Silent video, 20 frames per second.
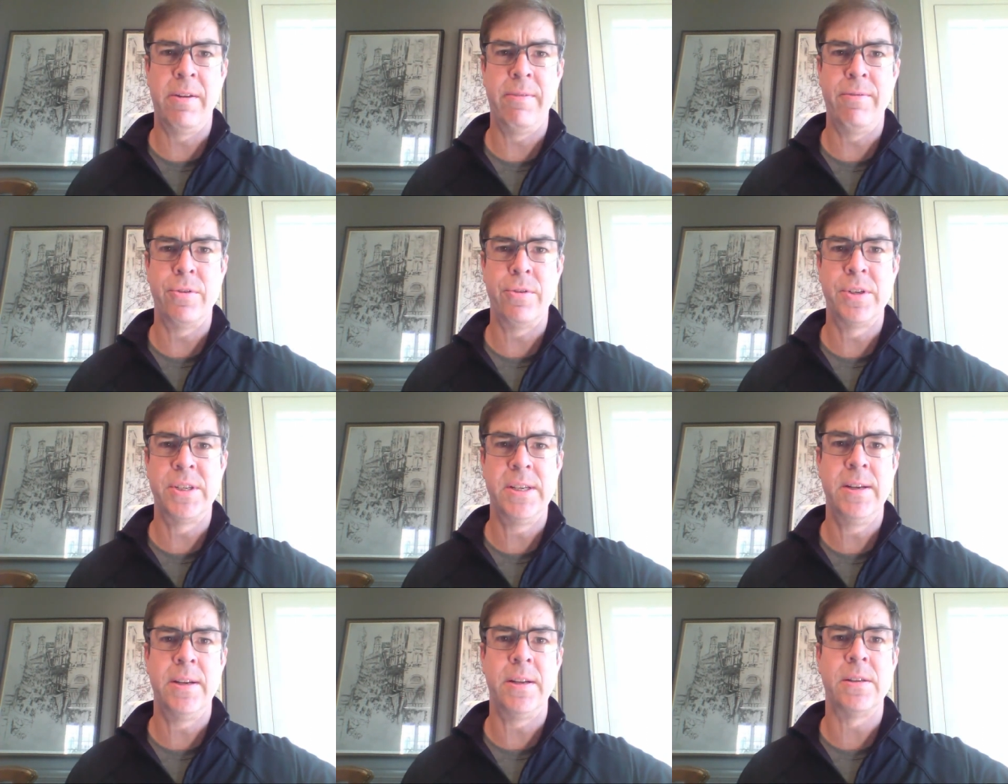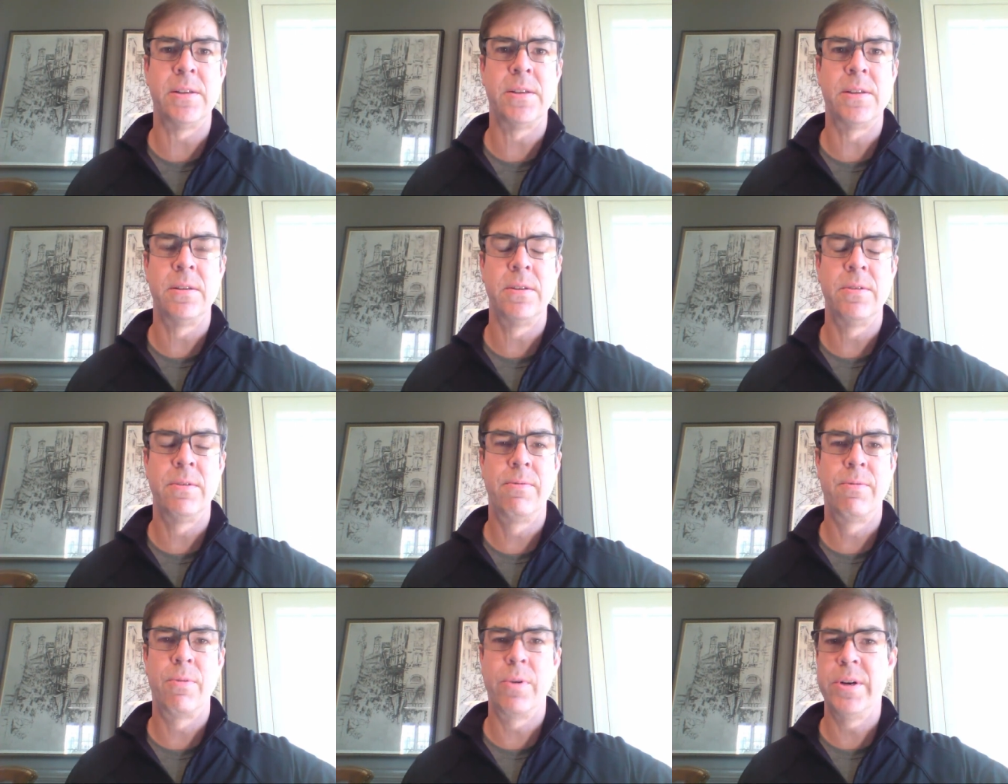of your sins
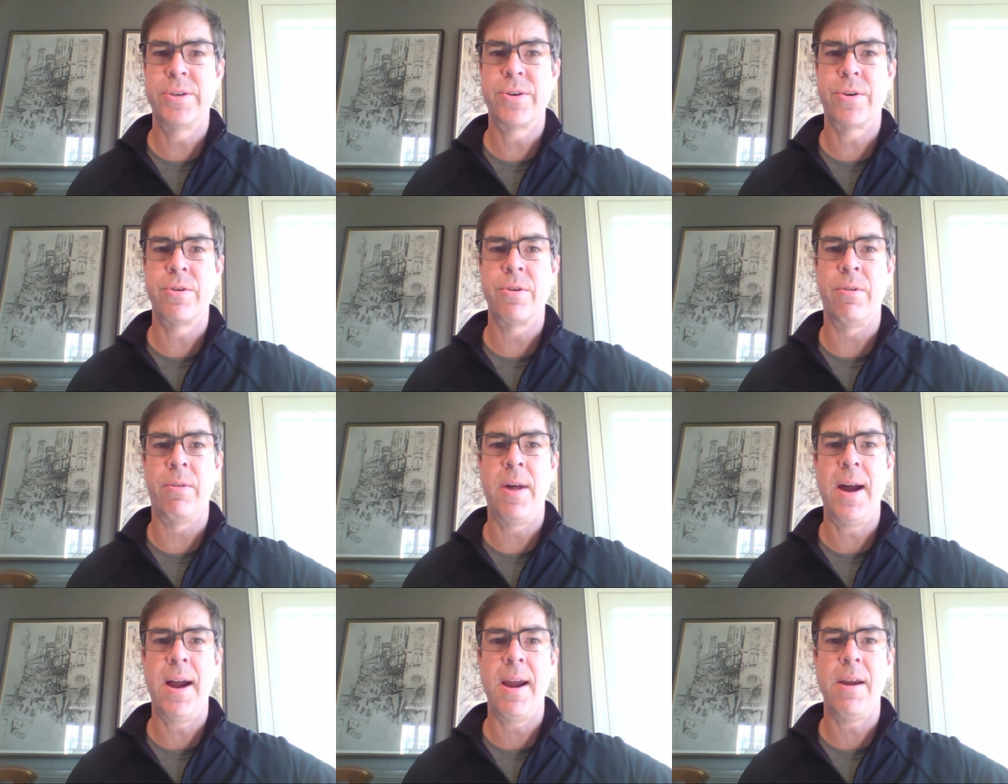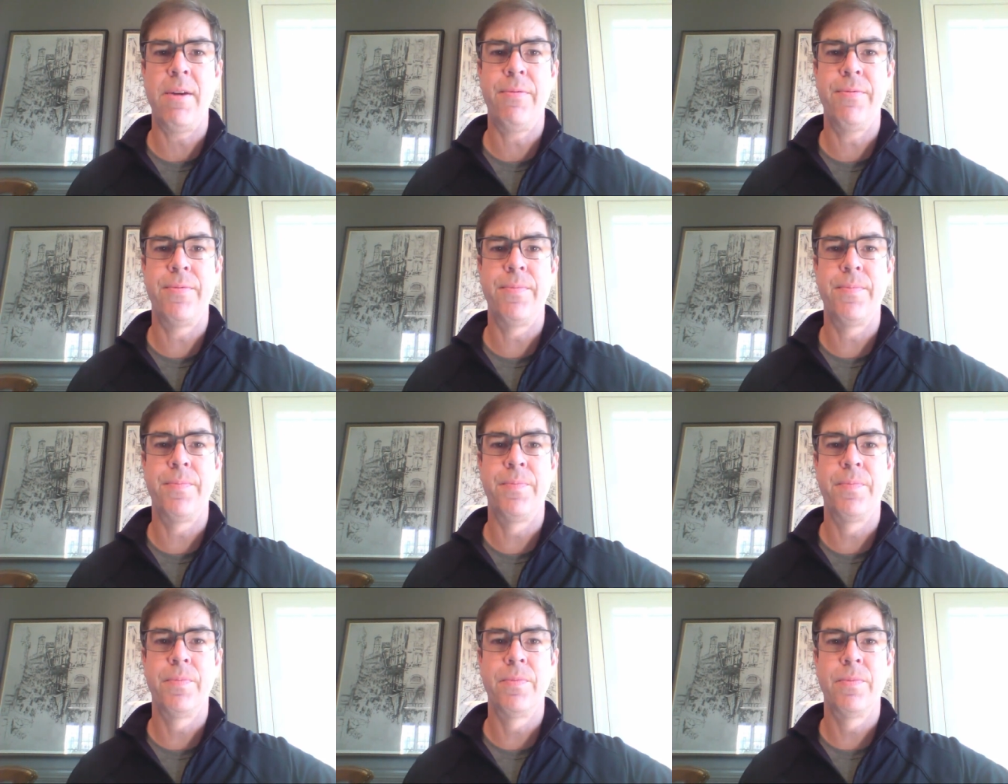for eternal life?
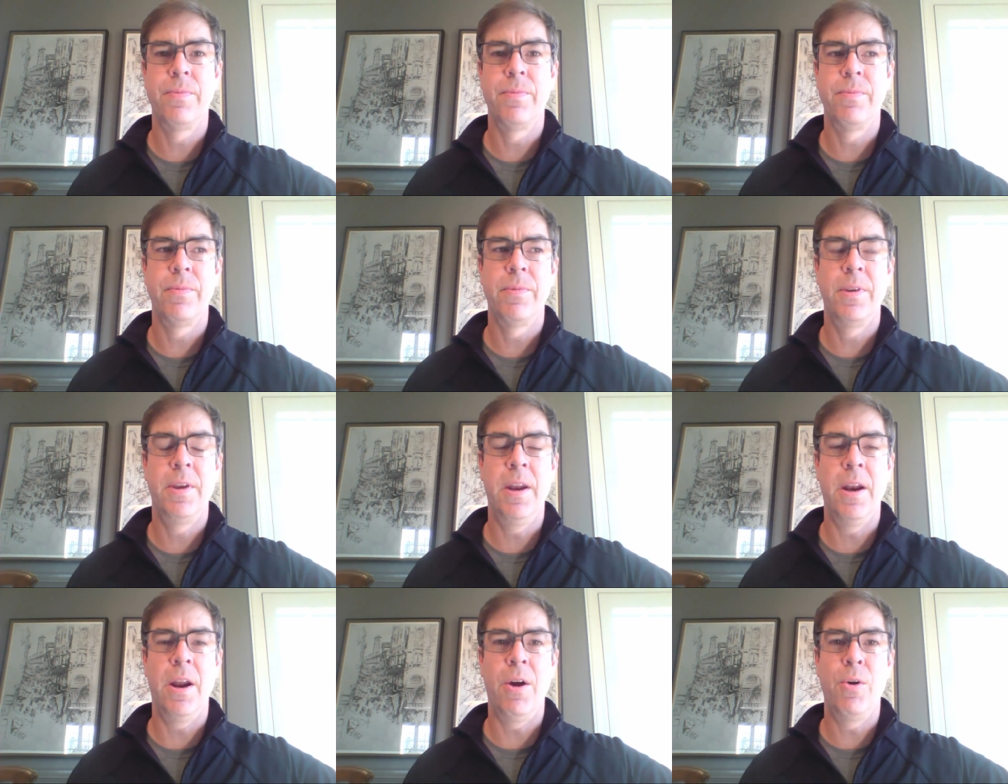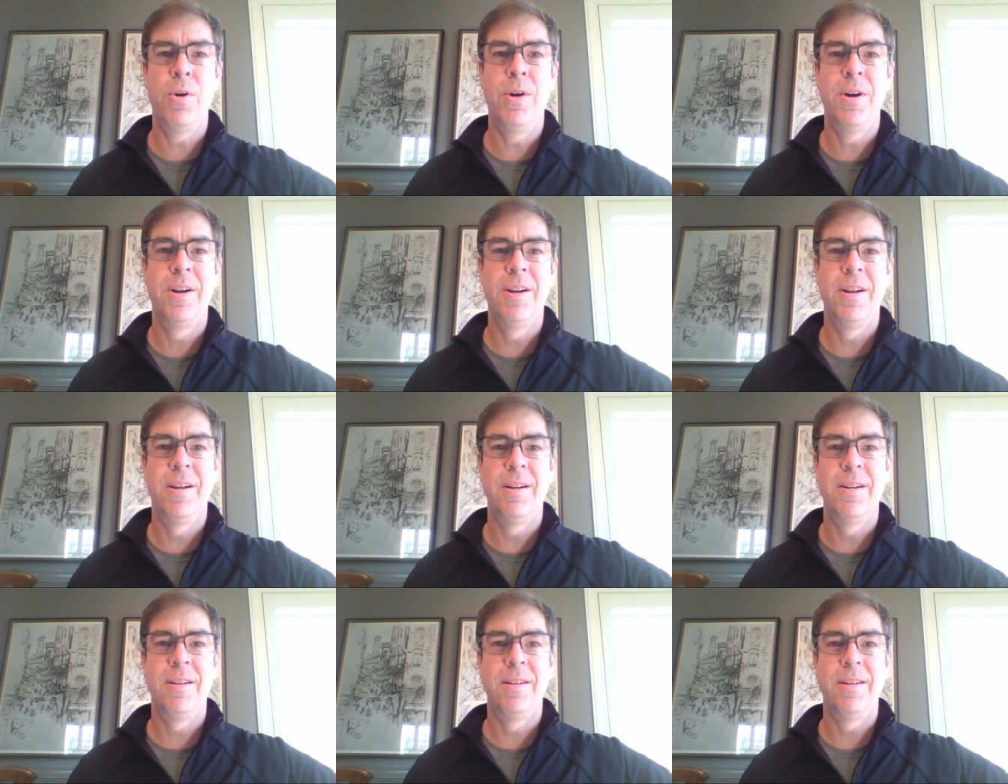You know,
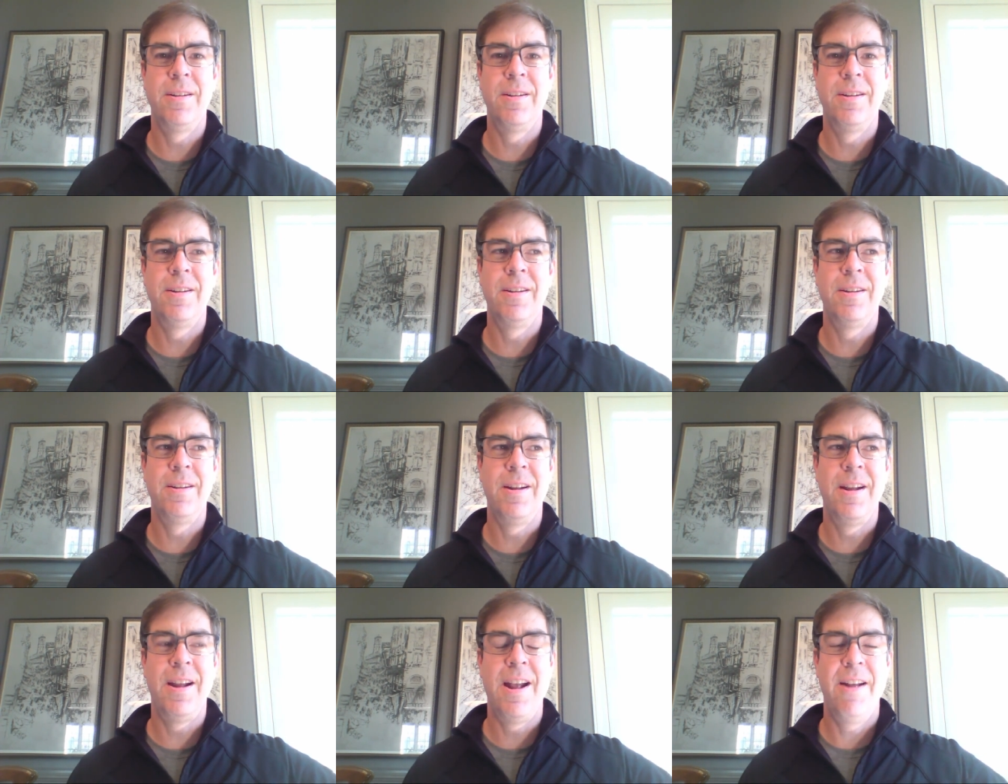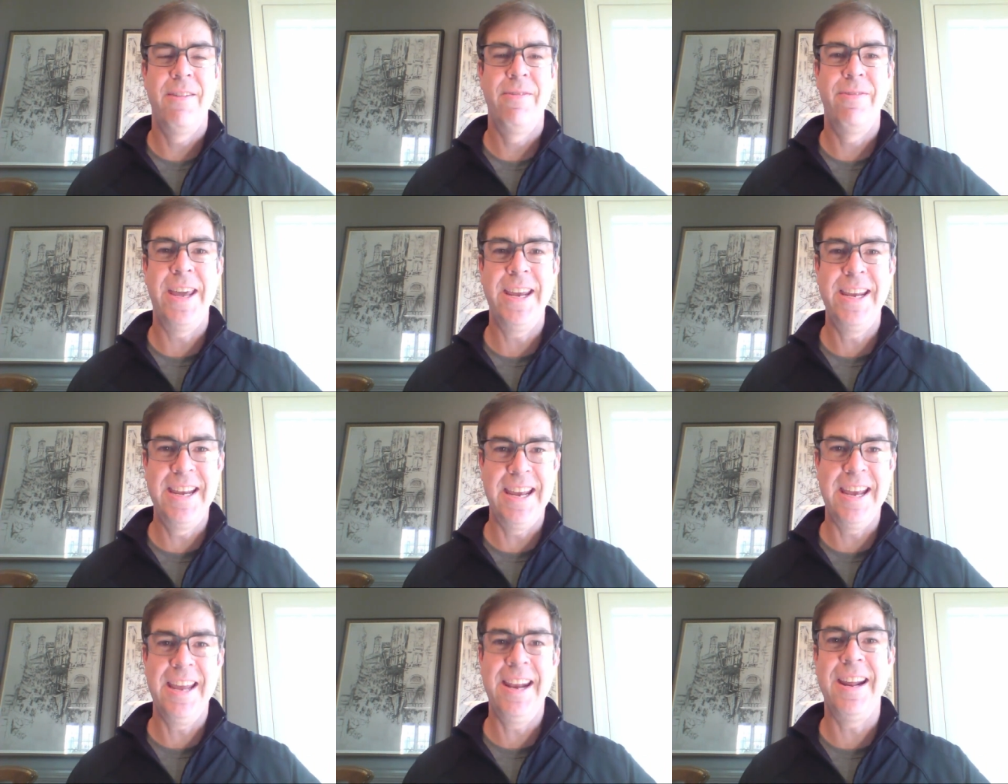they
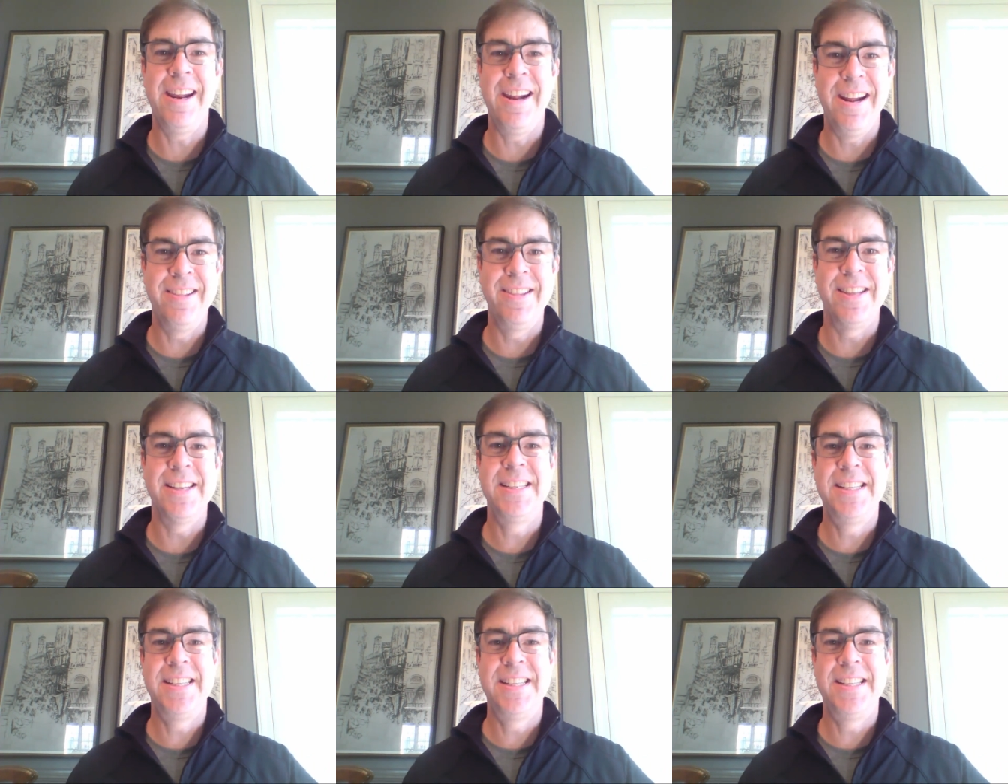get it in the